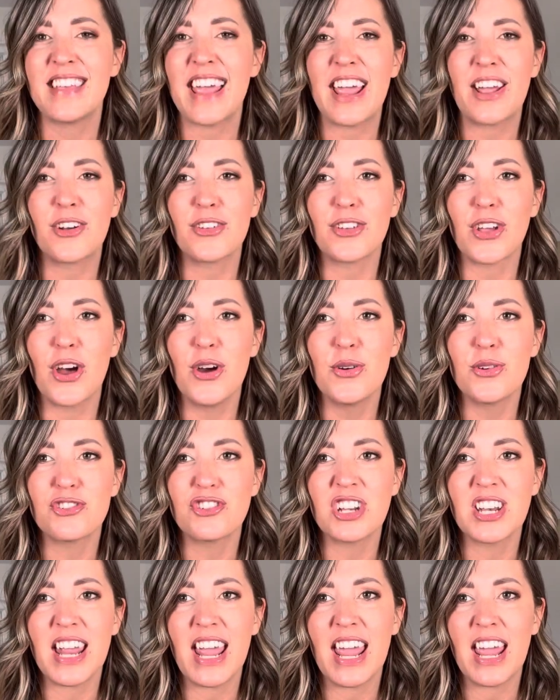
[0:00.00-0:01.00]
Tangled
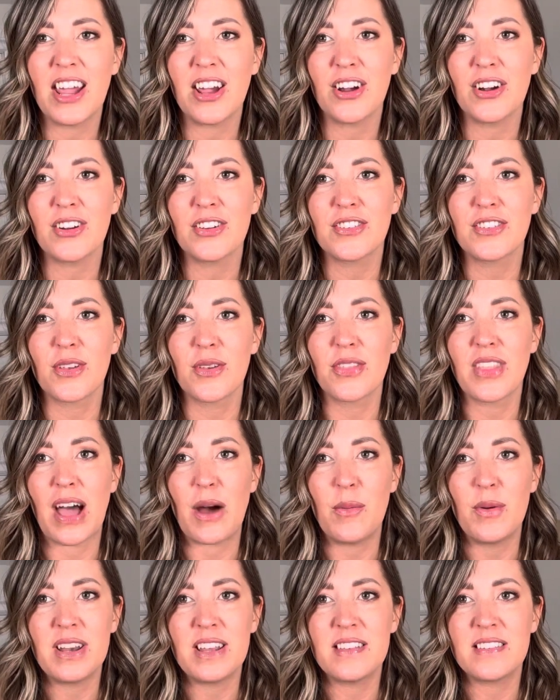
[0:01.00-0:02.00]
Ocean Hair. So
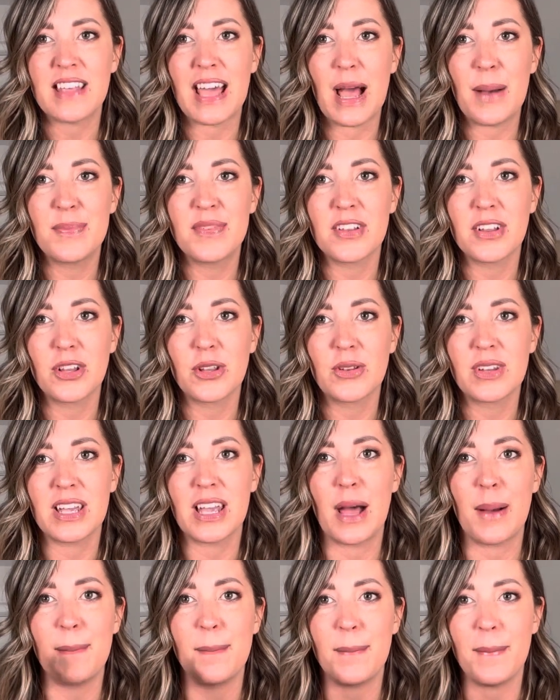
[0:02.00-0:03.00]
that one is absolutely
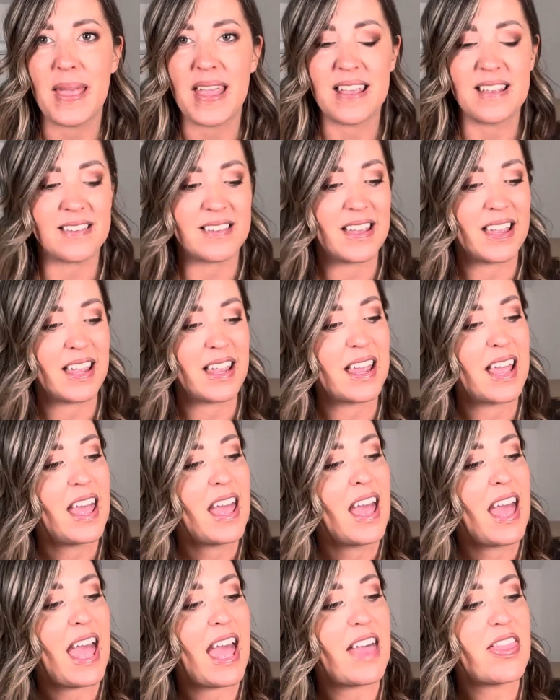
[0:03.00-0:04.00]
amazing.
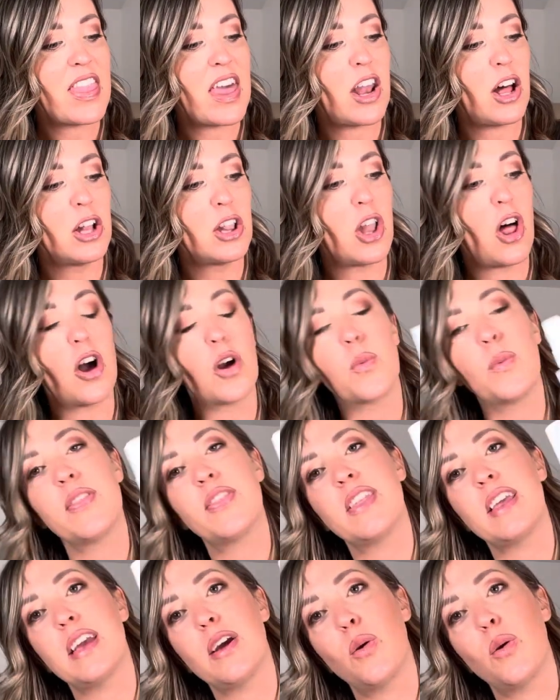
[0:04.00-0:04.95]
And then along with the